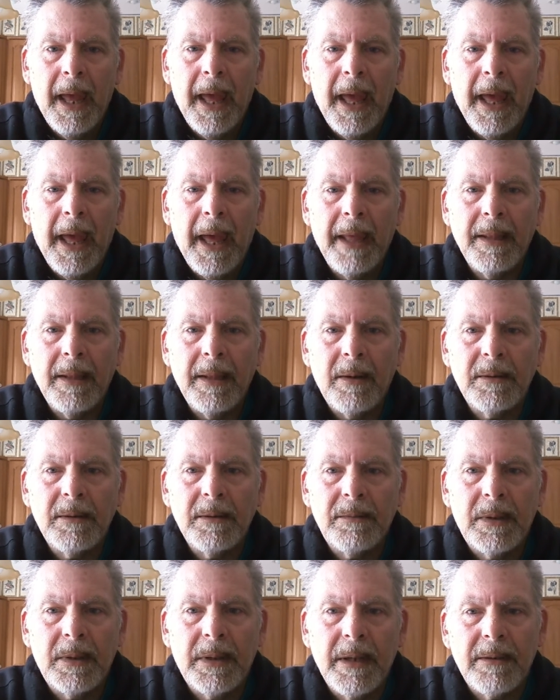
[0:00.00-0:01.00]
And
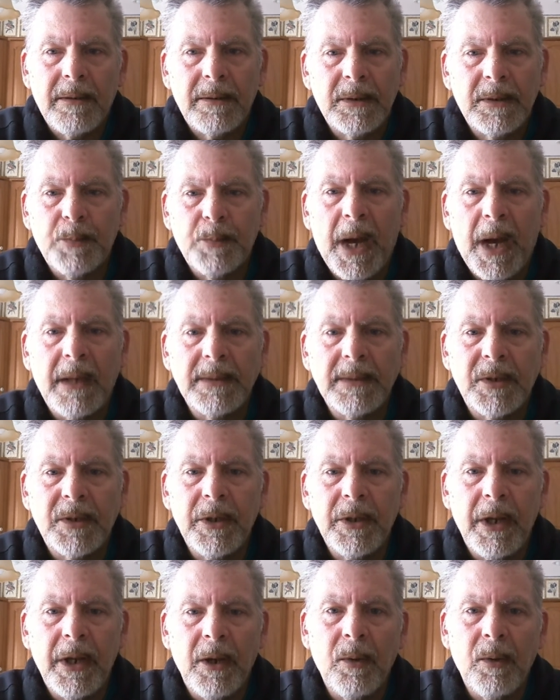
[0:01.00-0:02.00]
their sponsor,
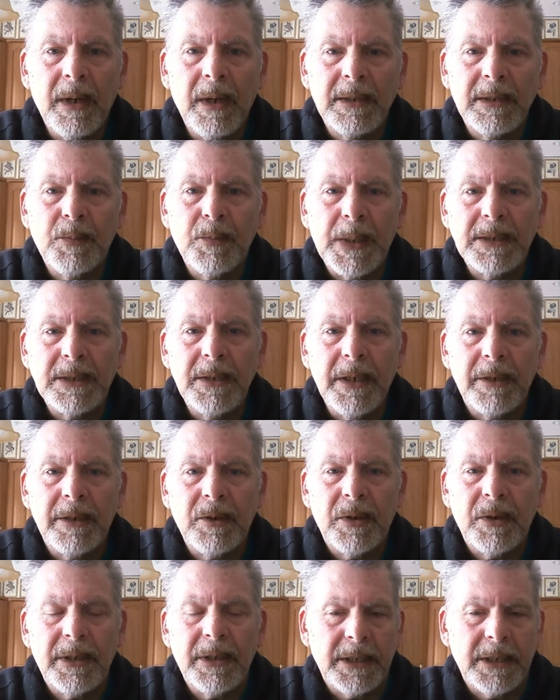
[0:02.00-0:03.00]
especially
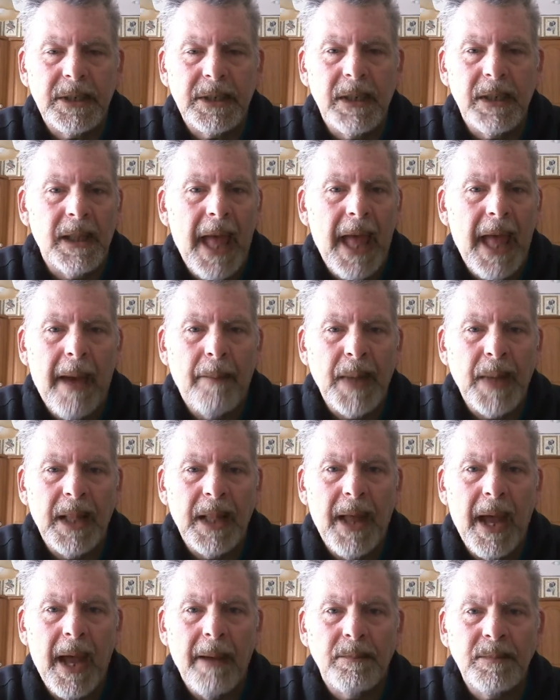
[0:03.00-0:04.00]
traditional
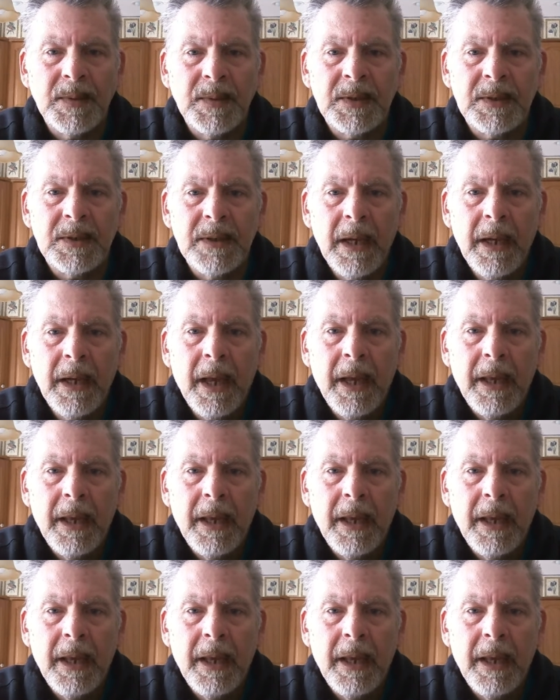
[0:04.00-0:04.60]
MLMs,